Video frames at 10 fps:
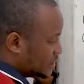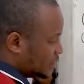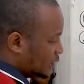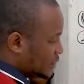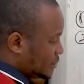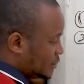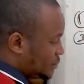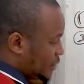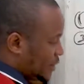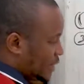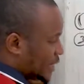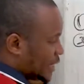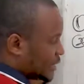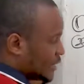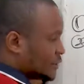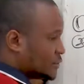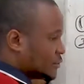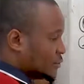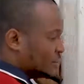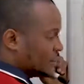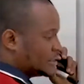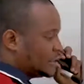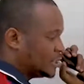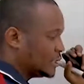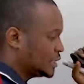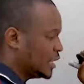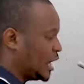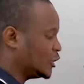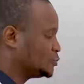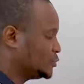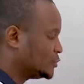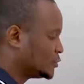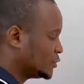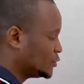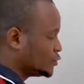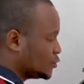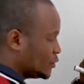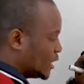the power can get to the output. So we'll